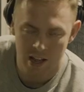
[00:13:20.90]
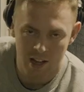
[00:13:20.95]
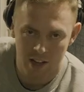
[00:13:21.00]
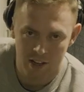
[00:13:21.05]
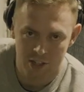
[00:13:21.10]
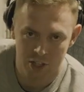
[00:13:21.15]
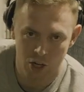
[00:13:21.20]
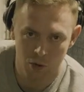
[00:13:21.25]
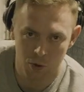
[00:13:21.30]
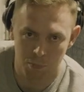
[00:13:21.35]

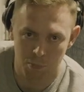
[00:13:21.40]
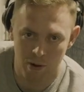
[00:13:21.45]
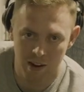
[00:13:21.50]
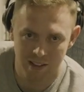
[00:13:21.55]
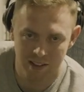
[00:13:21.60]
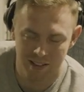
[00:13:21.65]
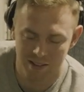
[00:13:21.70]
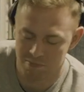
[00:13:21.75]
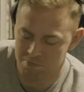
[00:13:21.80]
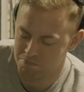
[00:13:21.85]
Shoulder
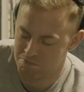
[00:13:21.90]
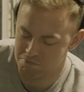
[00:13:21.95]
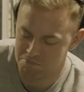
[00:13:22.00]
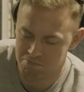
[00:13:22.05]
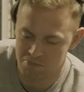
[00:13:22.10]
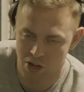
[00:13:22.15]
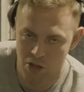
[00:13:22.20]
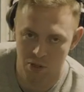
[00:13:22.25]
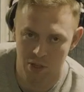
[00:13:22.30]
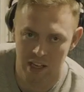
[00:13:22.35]

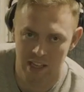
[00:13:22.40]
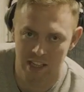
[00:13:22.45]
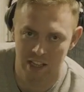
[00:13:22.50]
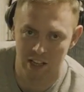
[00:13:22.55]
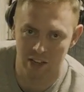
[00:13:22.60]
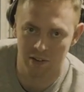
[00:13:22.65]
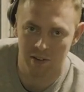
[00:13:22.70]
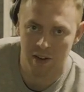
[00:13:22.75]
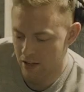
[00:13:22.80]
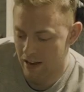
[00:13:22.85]
press, no thank
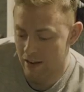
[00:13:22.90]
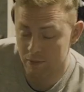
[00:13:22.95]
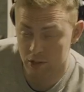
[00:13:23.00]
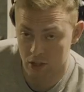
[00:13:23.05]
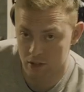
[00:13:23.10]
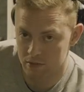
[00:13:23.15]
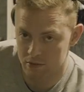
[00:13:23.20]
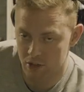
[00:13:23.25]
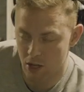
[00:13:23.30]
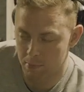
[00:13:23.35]
you. I haven't
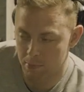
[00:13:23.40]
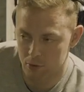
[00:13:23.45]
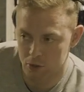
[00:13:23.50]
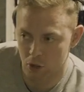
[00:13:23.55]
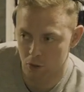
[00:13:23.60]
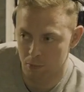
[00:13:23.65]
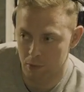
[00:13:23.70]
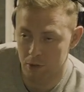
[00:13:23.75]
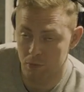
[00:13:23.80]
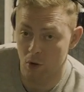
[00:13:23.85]
done dumbbell
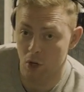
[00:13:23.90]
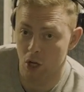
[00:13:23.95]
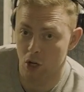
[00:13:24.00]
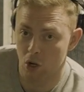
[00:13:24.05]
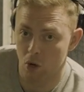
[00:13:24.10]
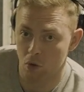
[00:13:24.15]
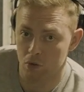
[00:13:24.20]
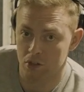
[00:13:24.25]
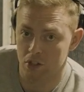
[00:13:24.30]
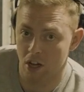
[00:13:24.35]
shoulder press for a
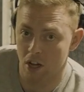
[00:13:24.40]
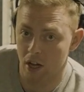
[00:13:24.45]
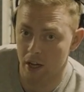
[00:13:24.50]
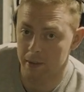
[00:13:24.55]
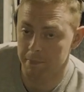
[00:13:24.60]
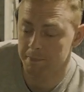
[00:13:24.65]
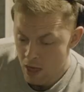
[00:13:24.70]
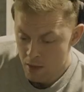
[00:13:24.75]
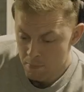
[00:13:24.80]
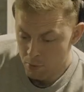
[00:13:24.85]
long
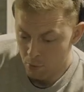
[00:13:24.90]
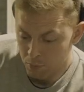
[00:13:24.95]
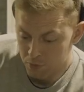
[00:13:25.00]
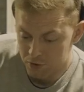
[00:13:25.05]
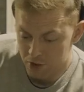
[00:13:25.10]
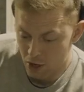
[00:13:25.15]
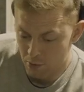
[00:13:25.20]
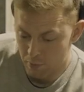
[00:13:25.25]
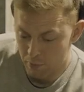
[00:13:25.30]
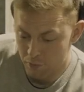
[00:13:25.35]
time, but we'll
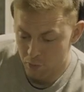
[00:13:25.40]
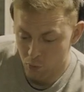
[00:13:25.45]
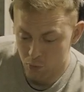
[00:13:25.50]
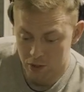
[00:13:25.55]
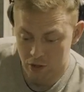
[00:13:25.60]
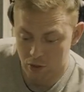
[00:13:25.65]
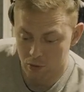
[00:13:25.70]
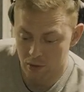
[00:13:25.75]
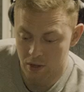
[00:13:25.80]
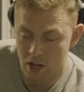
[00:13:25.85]
start with
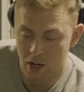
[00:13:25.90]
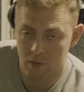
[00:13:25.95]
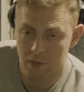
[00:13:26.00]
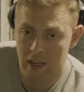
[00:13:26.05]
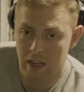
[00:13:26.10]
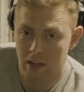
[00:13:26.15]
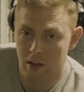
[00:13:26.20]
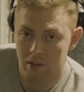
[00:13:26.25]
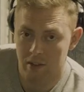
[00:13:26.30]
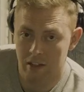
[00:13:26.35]
42.5
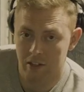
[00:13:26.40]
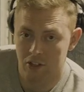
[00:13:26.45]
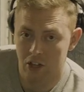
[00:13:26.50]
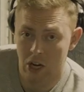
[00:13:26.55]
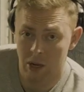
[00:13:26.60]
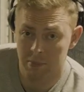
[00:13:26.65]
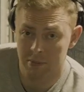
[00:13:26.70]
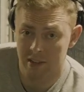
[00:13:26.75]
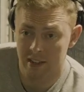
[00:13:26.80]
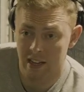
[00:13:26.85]
kilos each
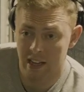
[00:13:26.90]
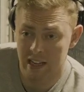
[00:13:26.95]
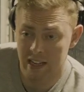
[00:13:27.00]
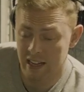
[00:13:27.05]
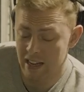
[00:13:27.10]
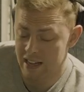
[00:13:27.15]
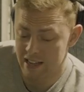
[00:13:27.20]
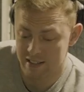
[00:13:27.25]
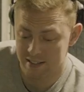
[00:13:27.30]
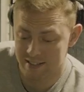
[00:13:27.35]
arm
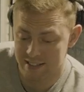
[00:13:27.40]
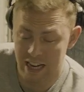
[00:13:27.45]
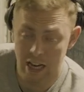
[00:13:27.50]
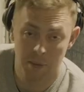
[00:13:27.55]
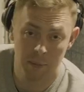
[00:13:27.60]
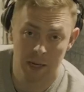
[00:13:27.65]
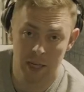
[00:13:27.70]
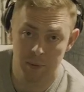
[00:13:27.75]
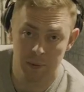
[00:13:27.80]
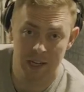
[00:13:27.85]
today, see
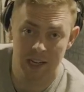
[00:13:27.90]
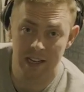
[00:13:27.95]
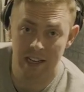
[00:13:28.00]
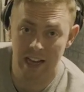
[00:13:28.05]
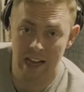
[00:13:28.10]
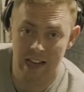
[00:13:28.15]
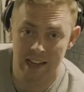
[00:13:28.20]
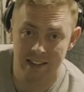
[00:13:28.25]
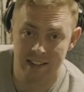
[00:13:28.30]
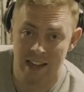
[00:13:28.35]
how many we can
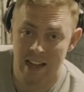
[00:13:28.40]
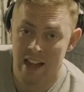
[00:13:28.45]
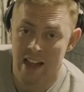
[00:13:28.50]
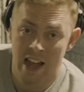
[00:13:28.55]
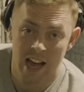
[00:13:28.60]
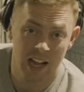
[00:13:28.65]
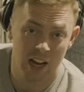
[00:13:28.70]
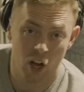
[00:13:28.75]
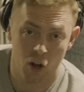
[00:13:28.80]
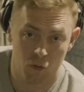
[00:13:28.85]
get,
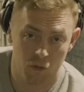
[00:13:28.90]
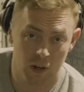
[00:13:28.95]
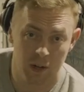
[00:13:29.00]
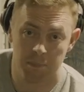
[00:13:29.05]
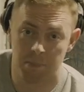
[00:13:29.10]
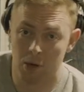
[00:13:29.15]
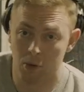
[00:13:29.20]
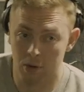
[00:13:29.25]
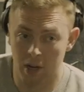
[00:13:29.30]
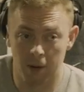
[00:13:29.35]
and hopefully
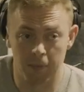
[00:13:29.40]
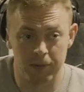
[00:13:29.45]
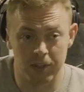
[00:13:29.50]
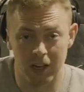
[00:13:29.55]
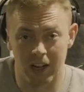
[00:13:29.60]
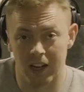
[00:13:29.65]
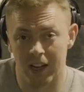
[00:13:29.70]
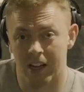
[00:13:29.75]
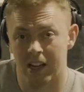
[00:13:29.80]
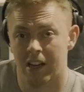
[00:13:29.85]
build up
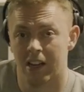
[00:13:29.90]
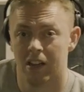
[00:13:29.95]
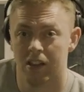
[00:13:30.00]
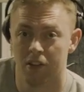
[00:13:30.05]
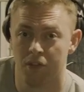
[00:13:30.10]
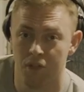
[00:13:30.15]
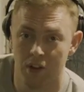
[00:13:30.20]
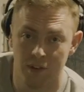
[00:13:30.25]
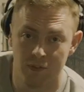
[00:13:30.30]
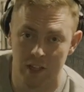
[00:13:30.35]
to
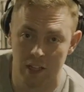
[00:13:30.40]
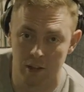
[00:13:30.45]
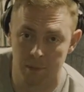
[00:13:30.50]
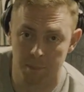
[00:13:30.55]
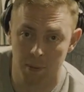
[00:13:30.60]
the 50s